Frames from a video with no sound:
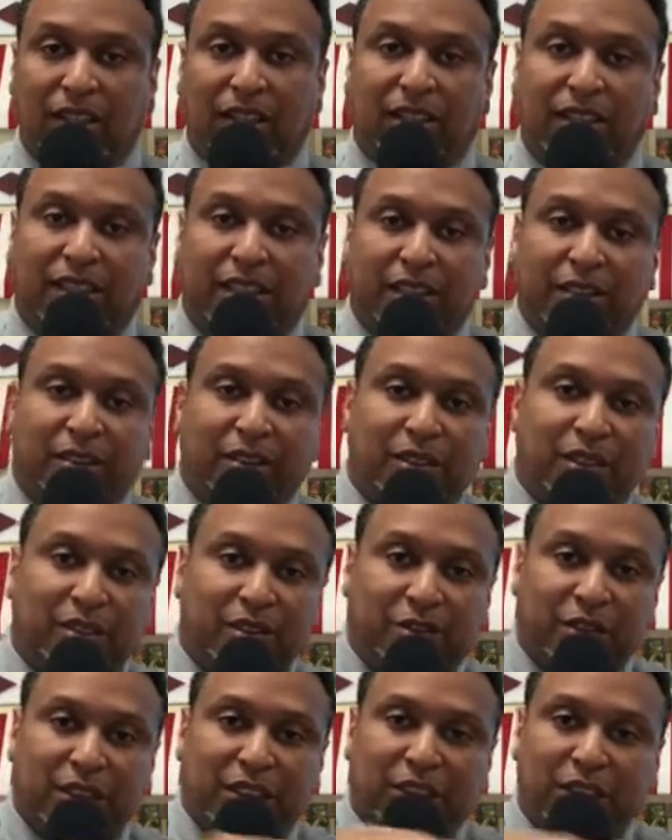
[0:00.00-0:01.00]
the clearer
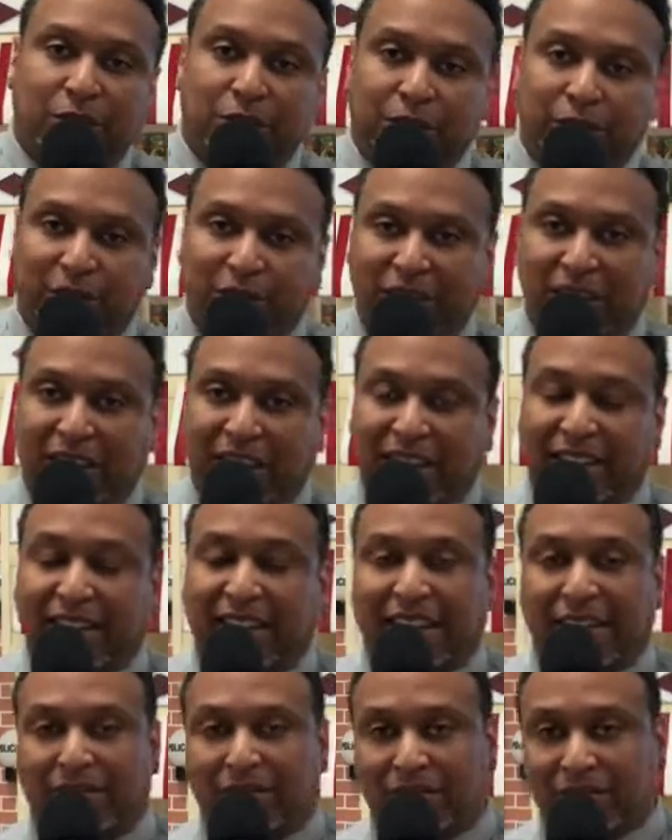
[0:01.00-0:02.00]
you can communicate
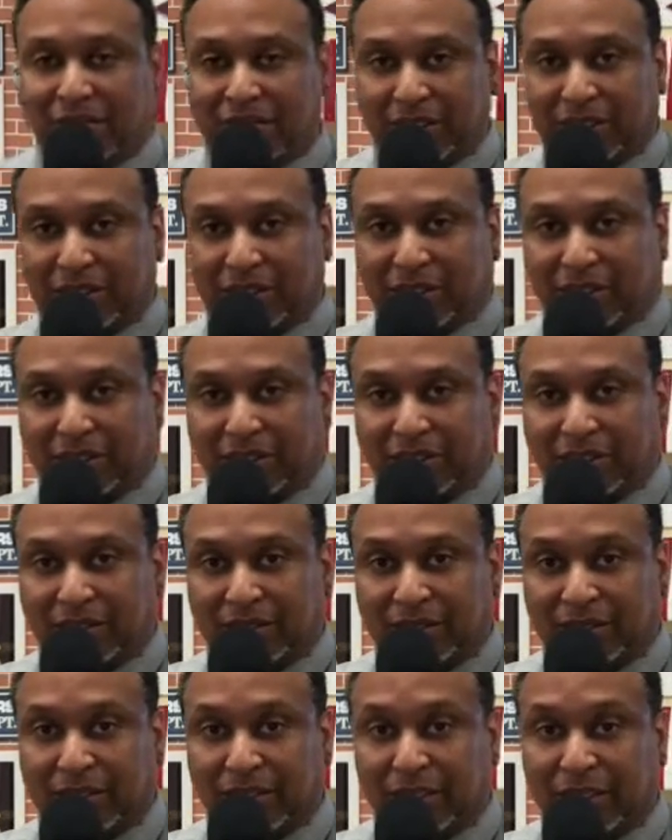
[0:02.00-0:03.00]
that vision,
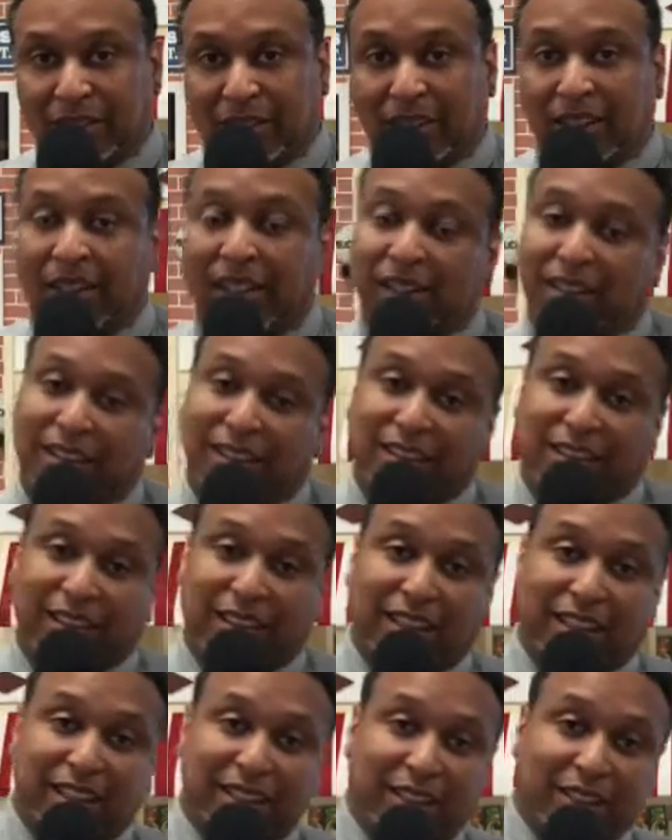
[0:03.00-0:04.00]
the
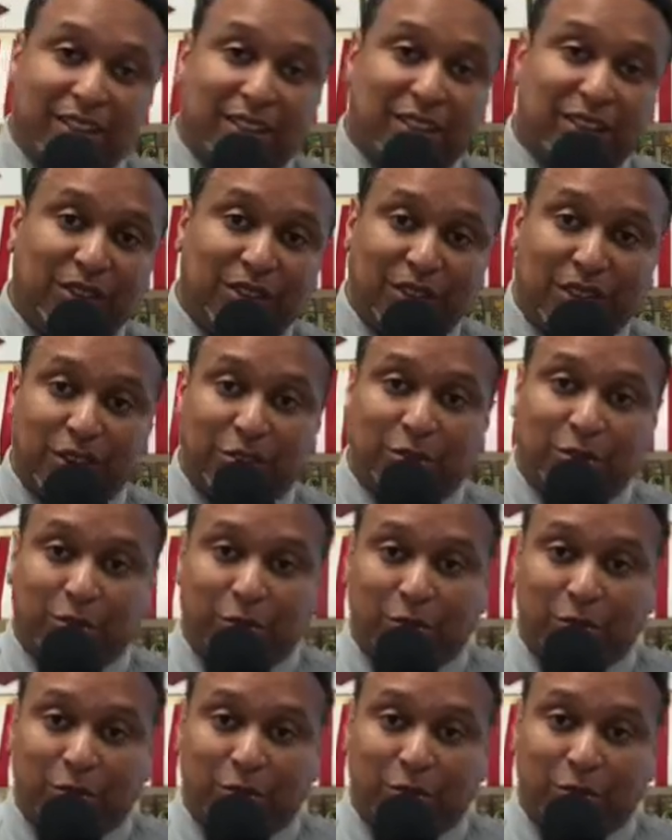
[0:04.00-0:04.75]
clearer you can